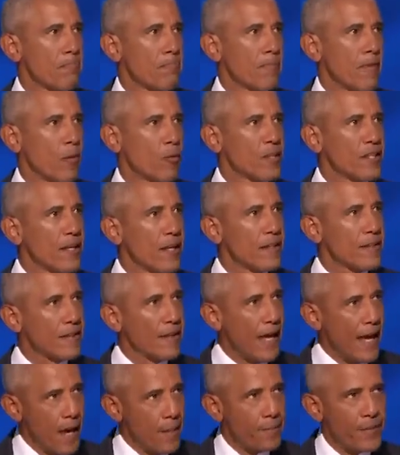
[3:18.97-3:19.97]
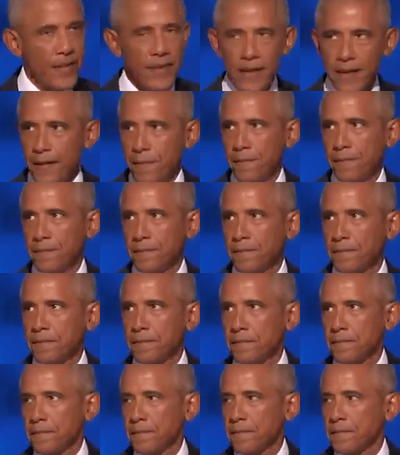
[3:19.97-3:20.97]
it was his empathy
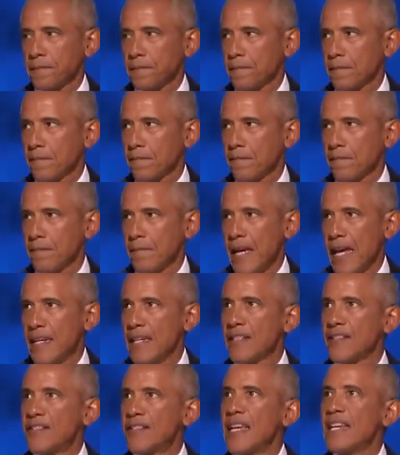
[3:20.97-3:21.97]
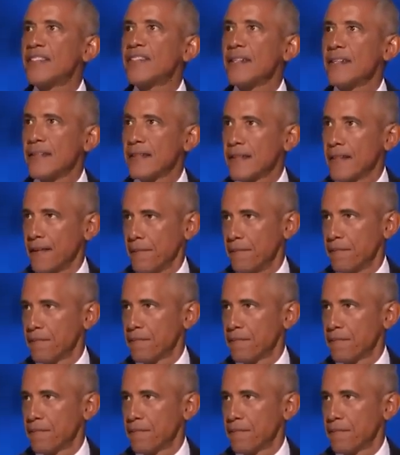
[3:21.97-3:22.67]
and his decency